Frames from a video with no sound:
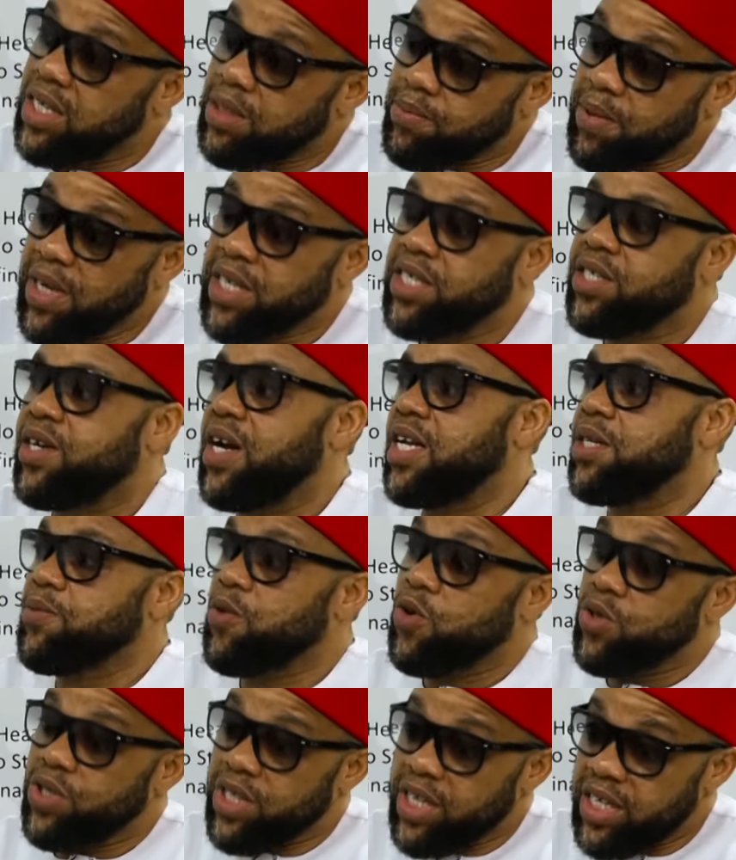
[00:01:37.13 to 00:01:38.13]
spectra,
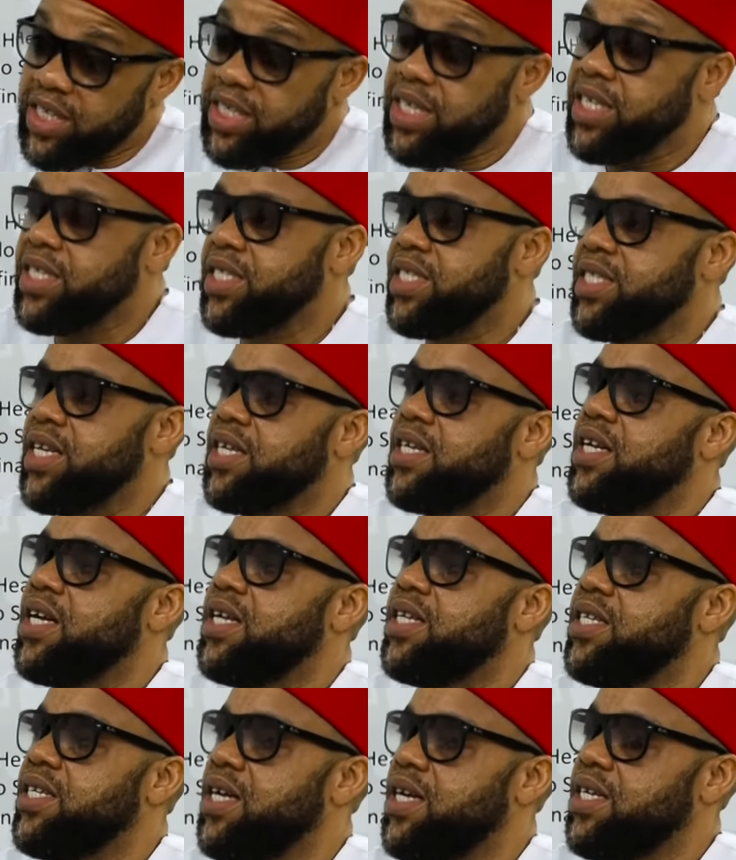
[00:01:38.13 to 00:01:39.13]
across the agencies
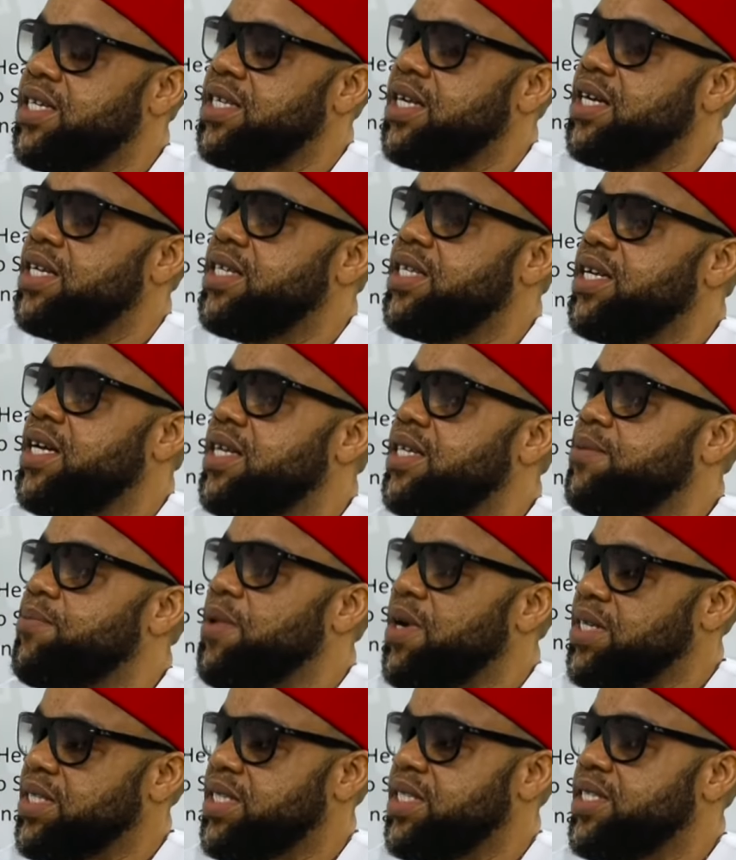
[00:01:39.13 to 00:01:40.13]
and
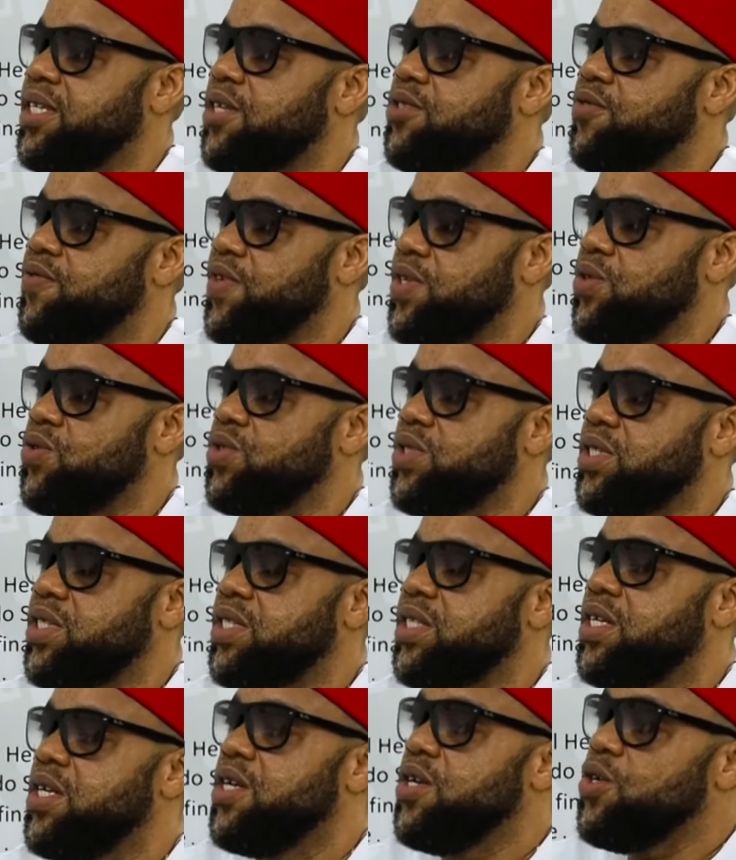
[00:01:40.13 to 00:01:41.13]
parastatals of Edo
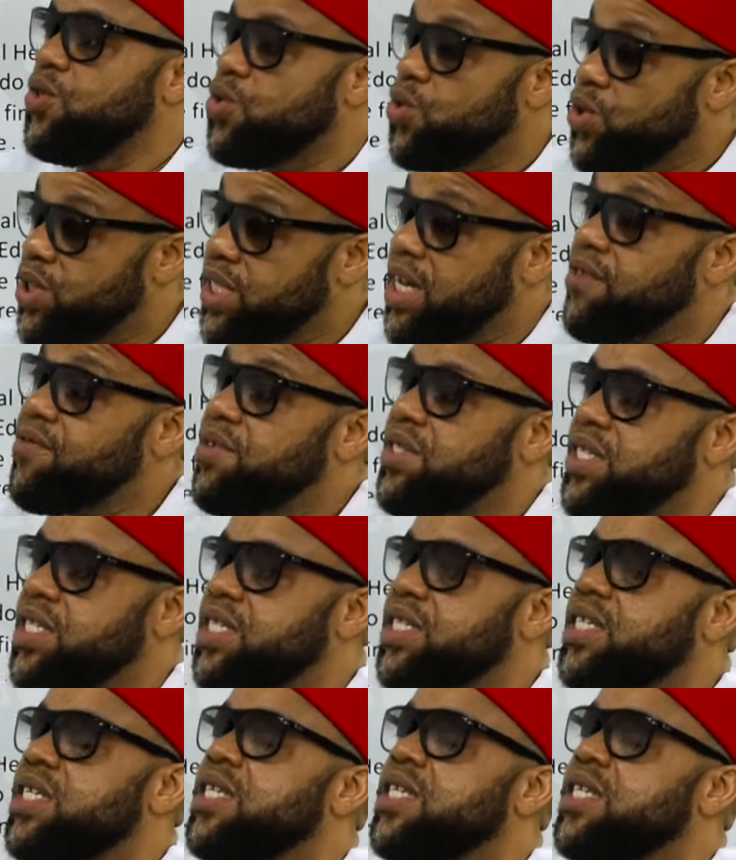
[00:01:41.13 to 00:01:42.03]
State. So service is